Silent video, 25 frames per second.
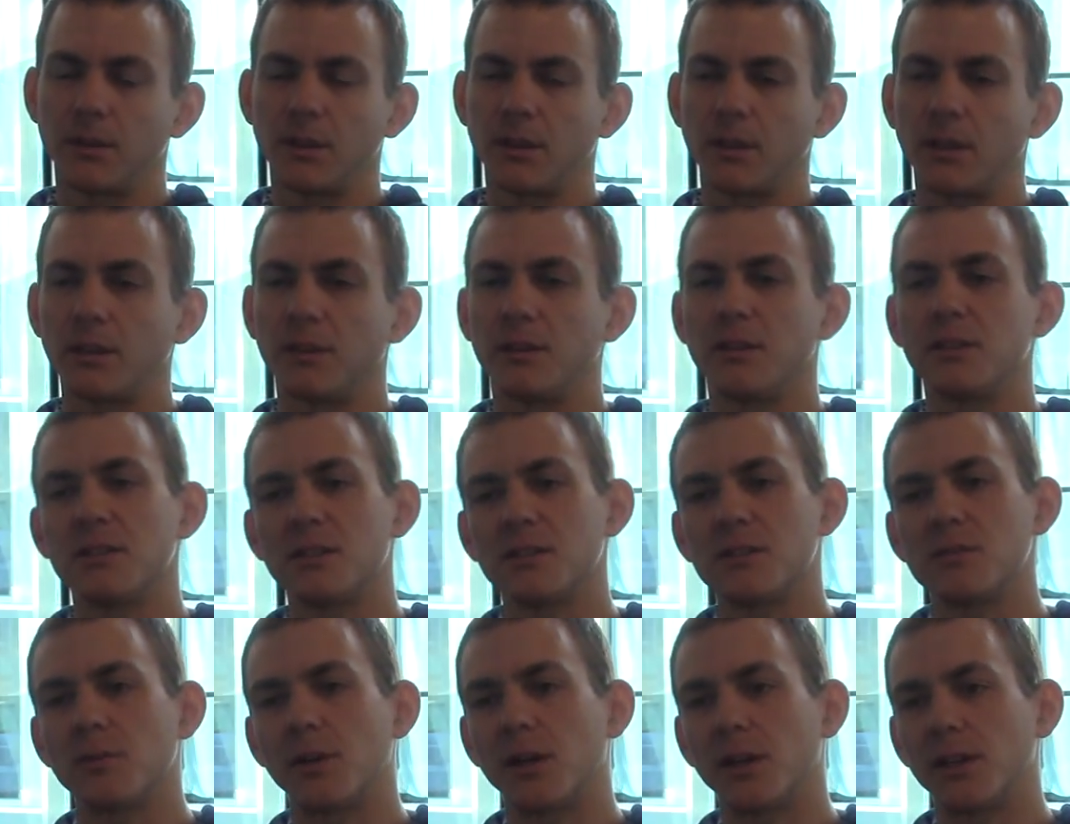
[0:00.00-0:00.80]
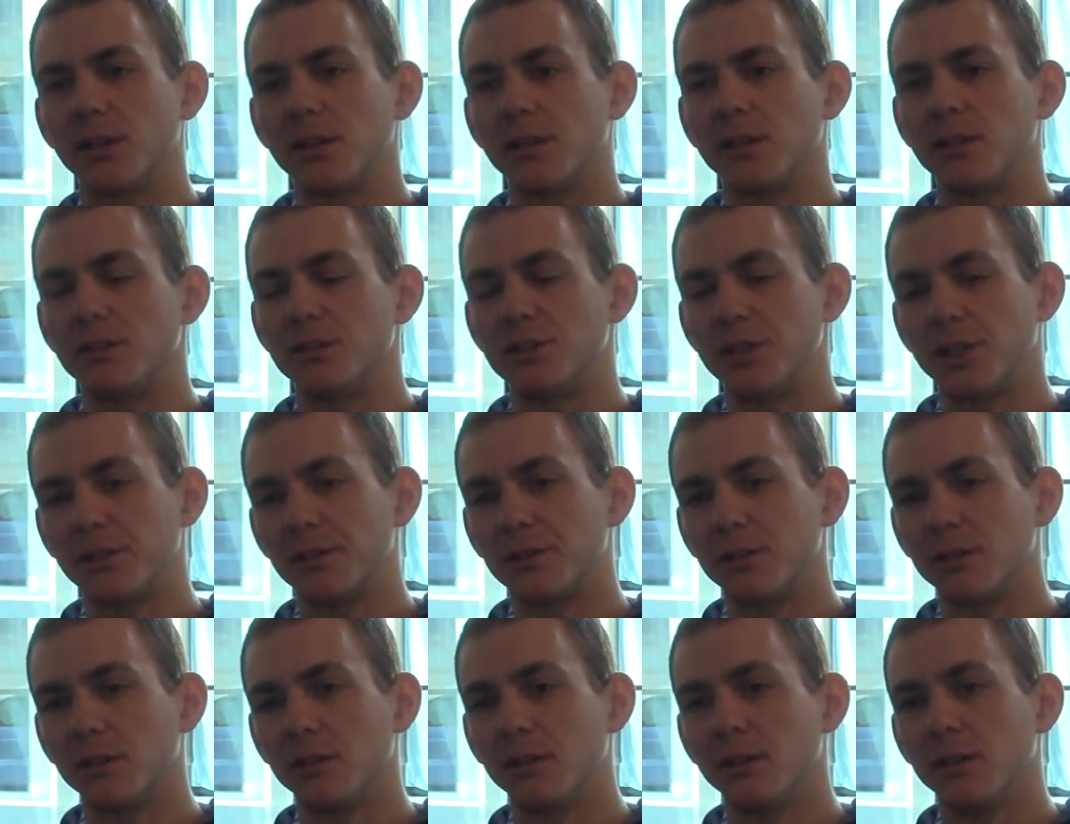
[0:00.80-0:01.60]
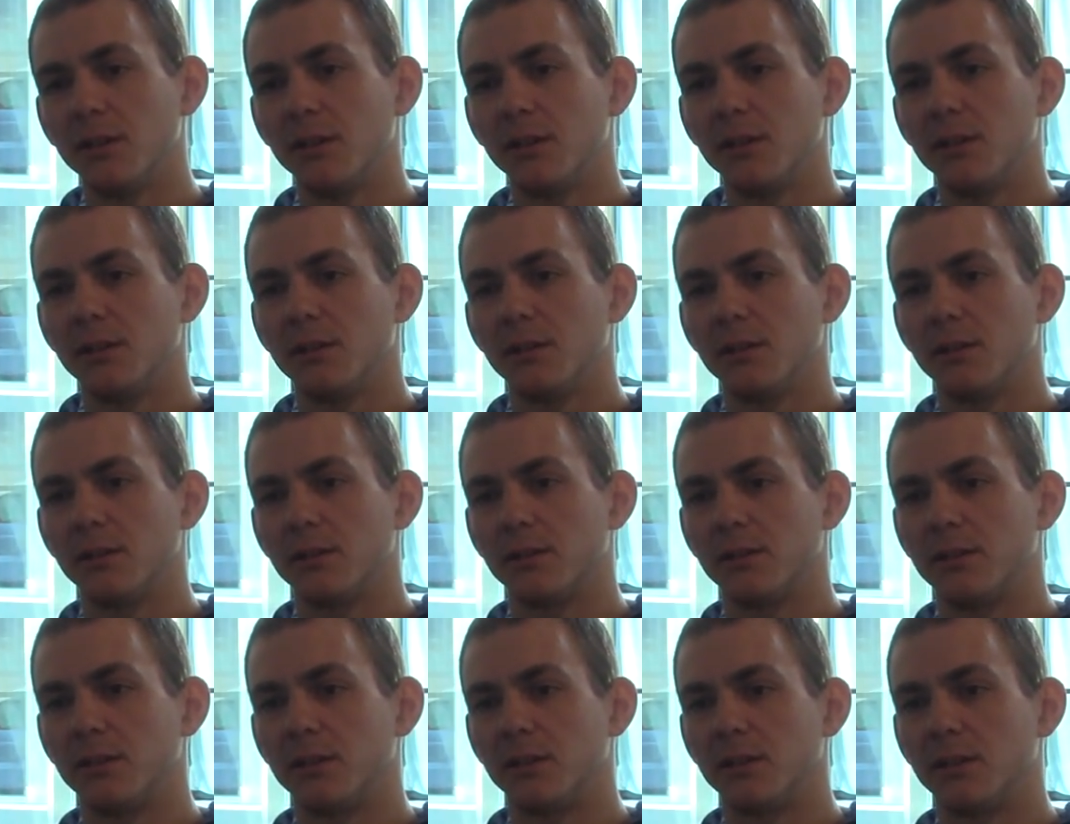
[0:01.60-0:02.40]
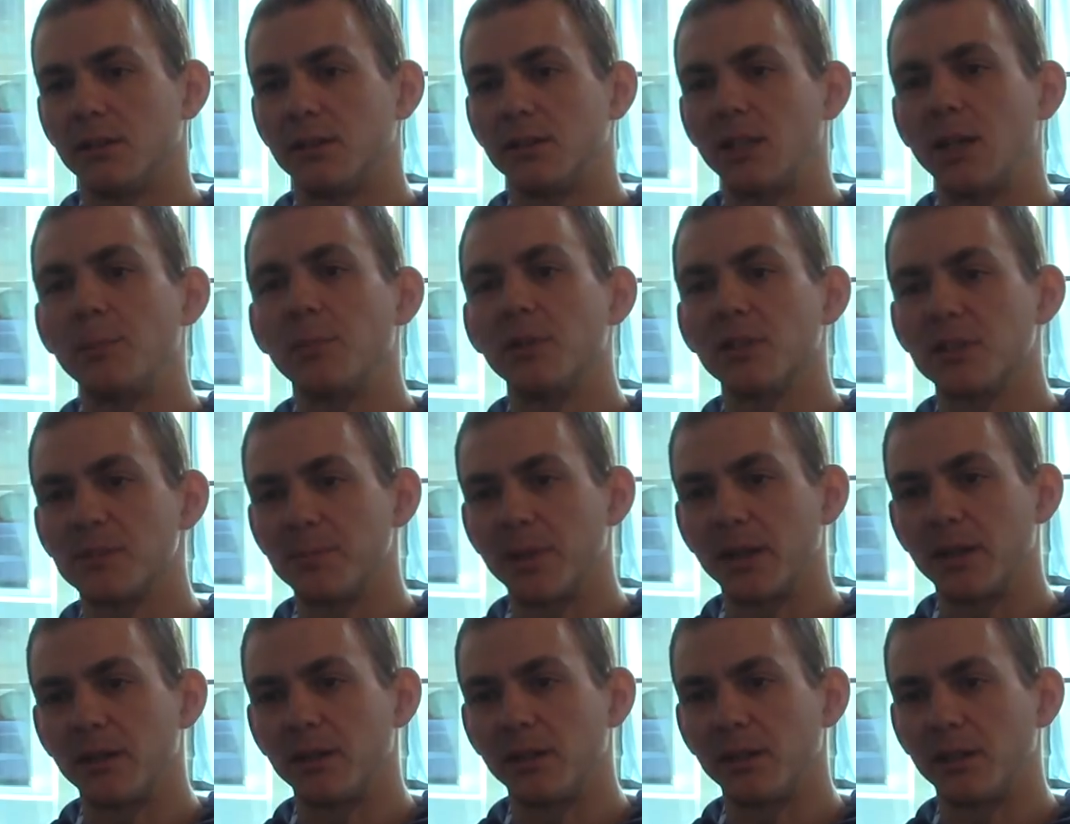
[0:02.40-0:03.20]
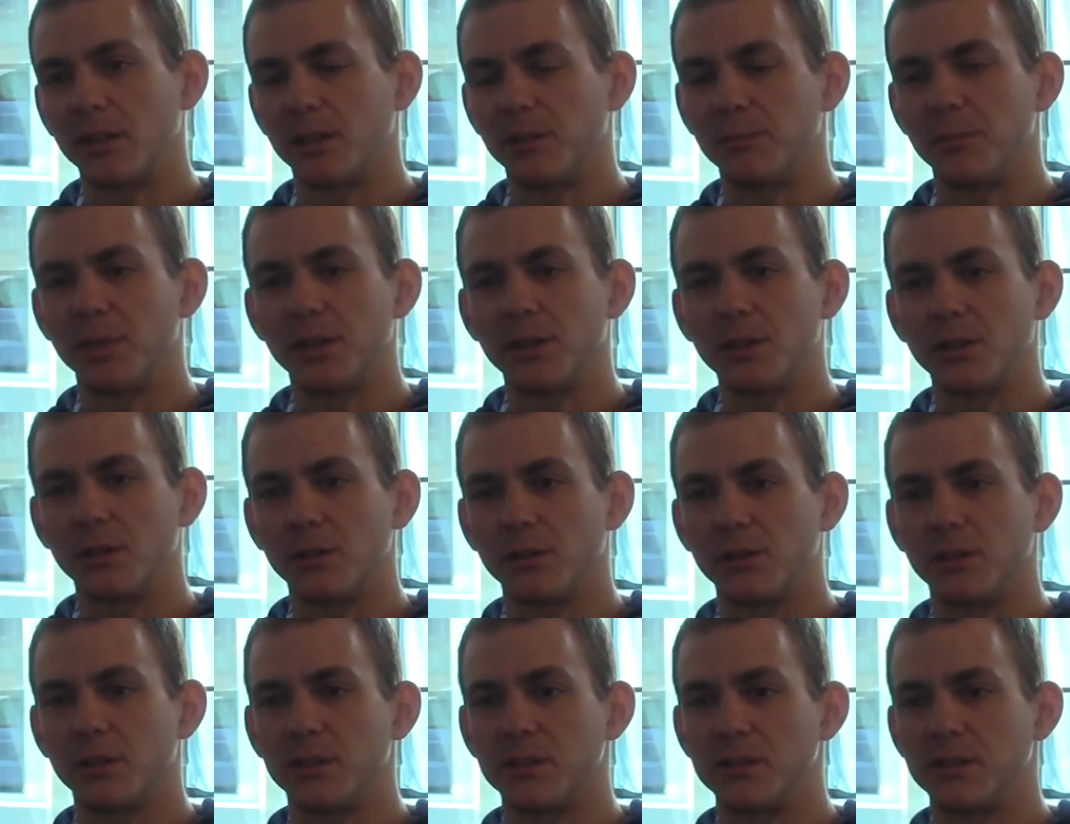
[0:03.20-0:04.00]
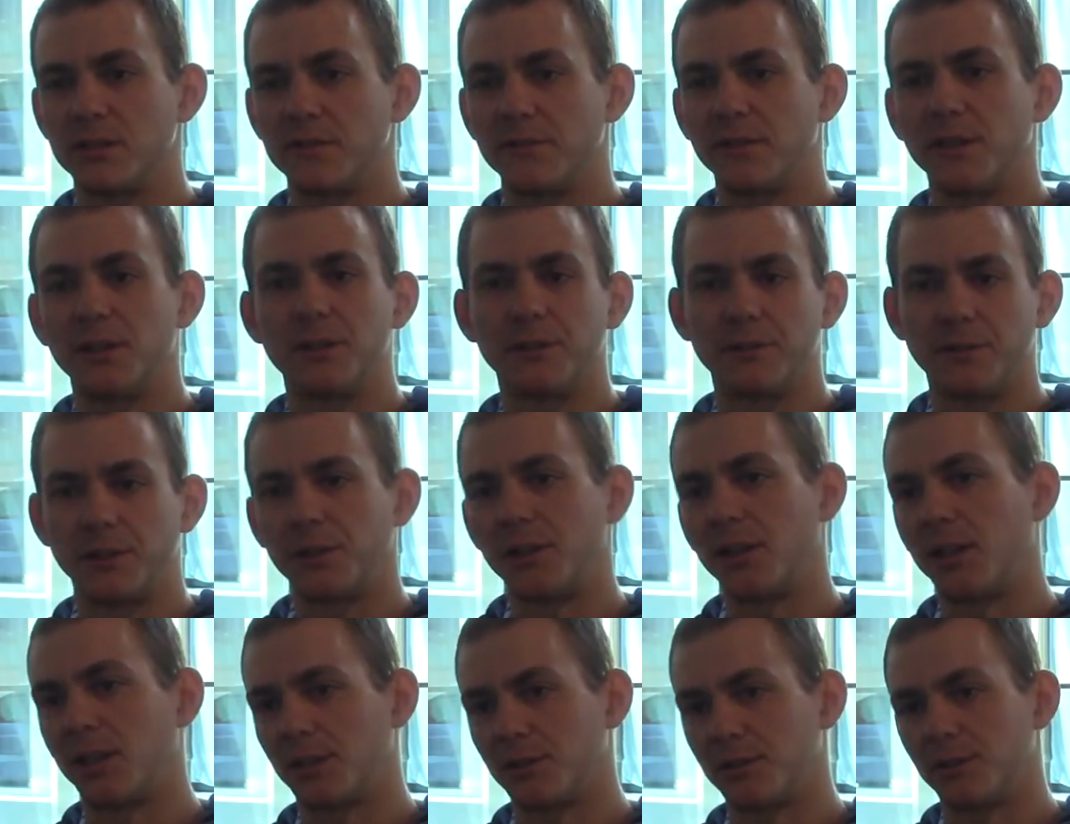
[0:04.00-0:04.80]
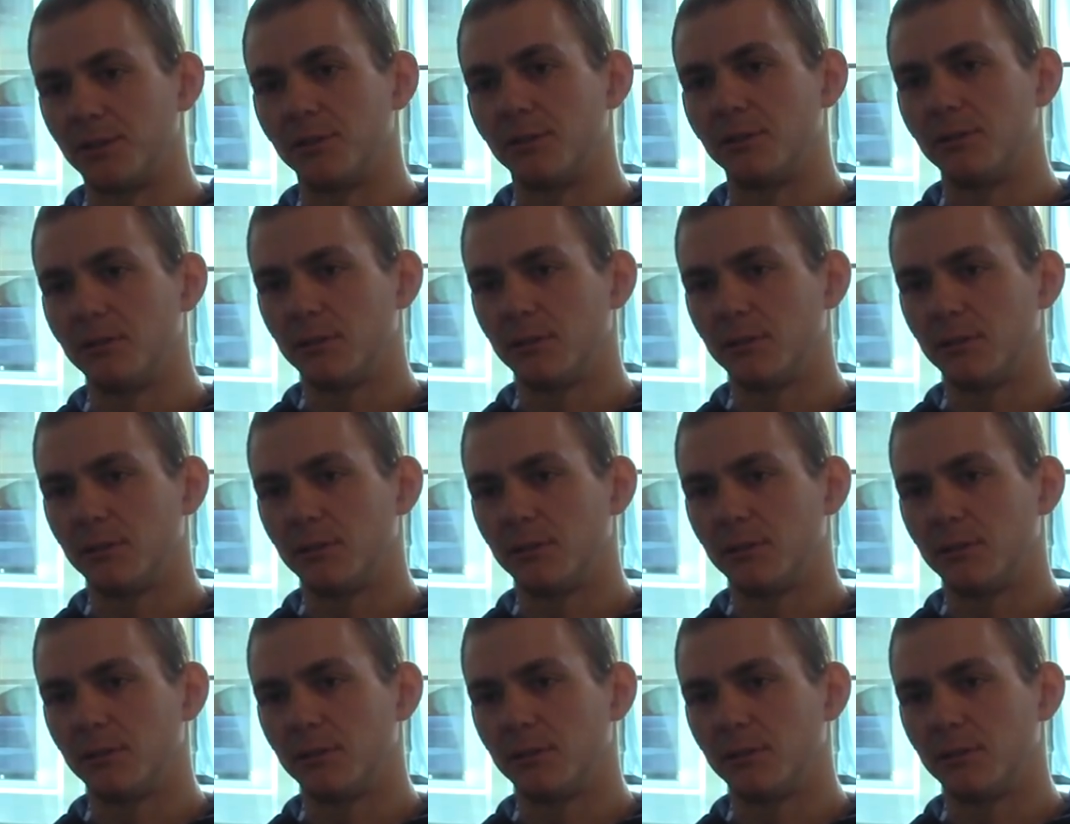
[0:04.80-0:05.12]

And this is why in general, the double spending in Bitcoin is very, very hard to do.